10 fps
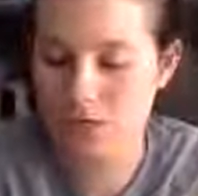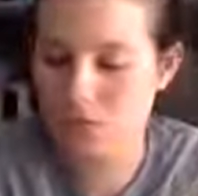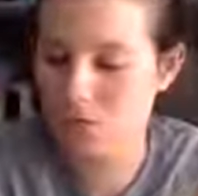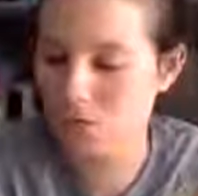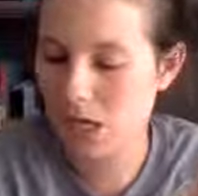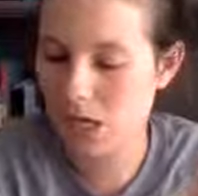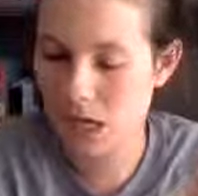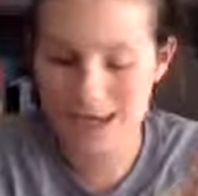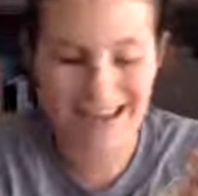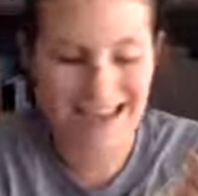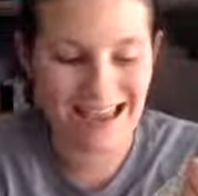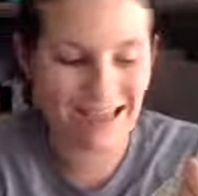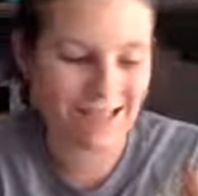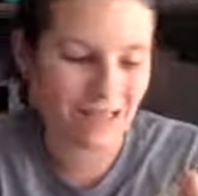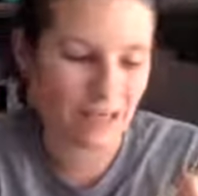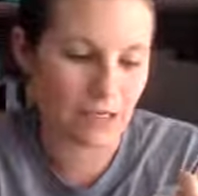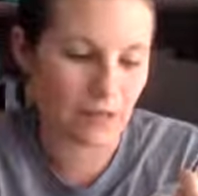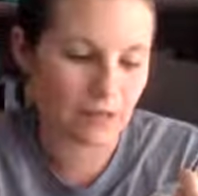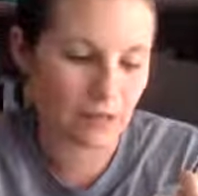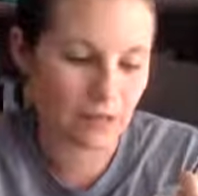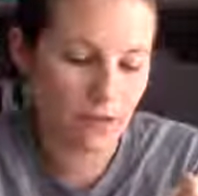you can get any of these.